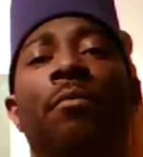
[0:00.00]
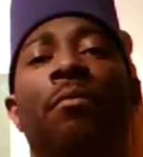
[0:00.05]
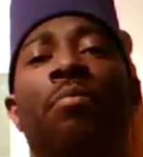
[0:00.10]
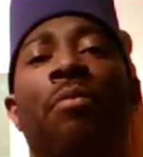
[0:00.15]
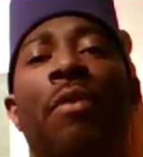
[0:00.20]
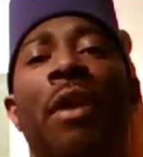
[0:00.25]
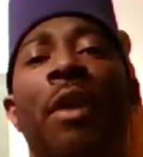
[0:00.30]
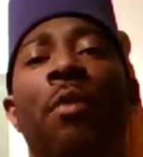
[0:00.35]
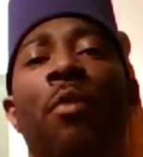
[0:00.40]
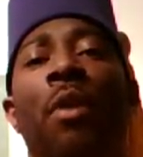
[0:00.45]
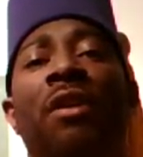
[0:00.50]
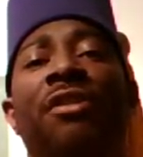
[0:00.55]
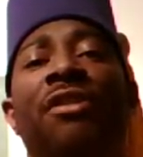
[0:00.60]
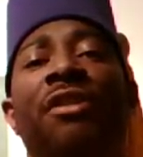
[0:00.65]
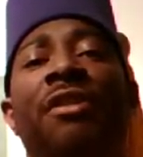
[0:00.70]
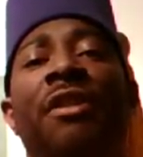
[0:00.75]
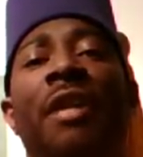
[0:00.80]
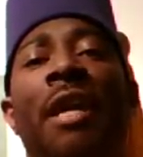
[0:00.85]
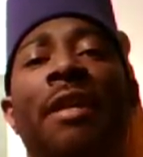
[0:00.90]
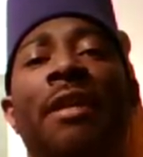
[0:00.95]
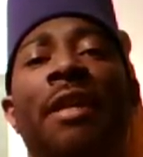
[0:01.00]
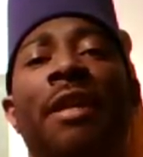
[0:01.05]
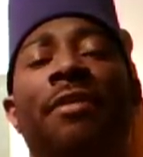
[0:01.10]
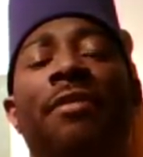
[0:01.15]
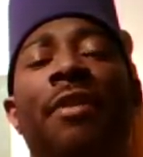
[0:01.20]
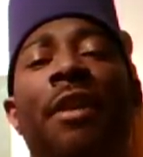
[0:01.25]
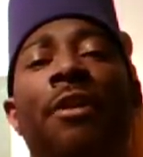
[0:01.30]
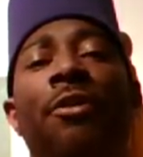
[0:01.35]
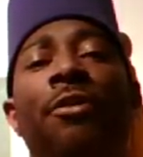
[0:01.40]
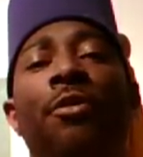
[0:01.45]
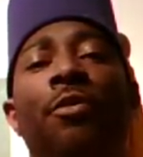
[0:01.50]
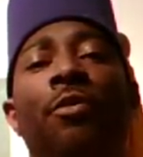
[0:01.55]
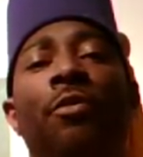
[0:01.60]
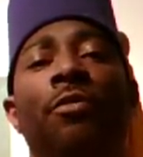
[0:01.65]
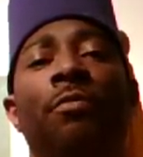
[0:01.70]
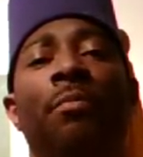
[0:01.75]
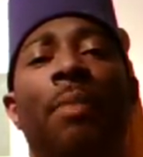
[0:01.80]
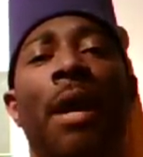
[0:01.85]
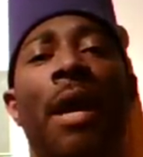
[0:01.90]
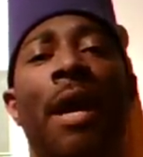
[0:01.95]
brainwashing techniques that are
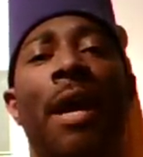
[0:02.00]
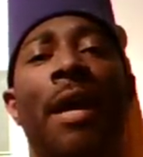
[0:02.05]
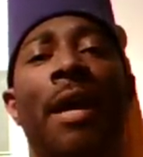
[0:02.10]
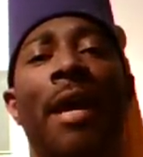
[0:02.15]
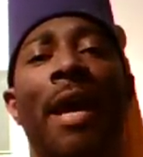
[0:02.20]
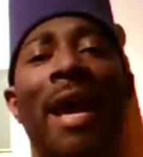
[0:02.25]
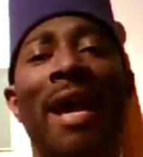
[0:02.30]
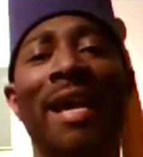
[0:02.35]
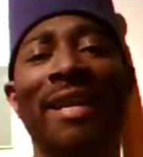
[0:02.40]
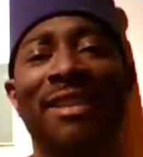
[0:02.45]
used by